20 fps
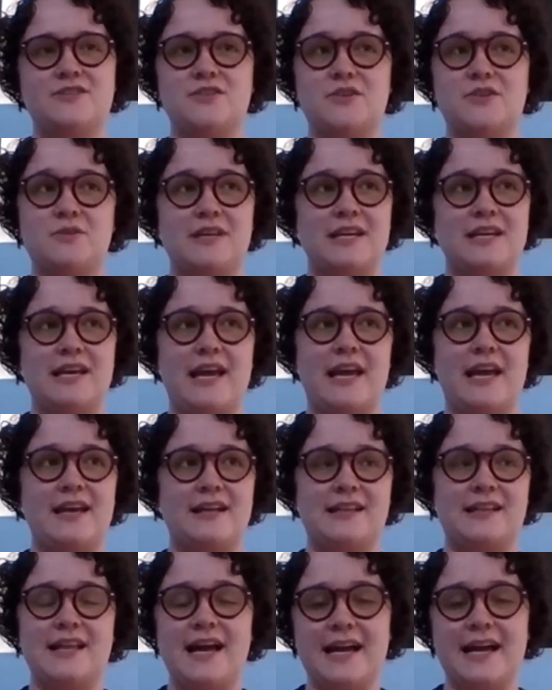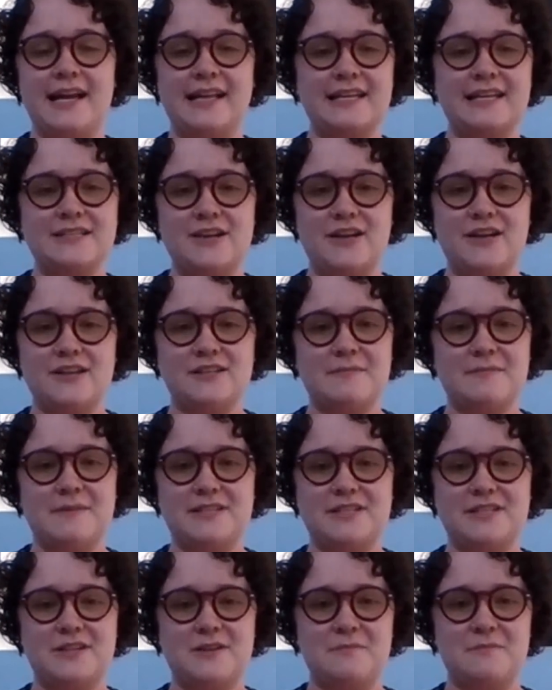Julie K. Klein has also
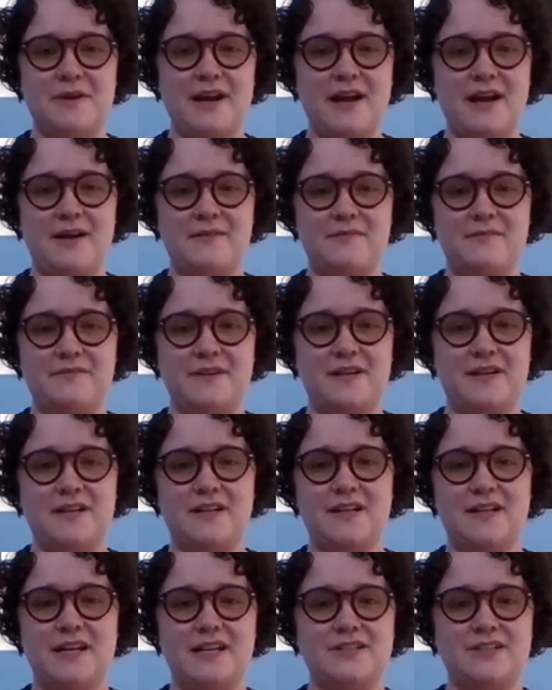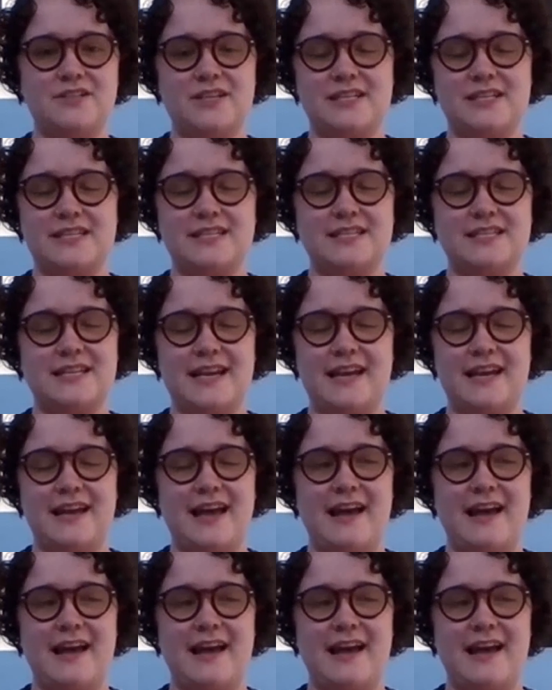been super helpful, and just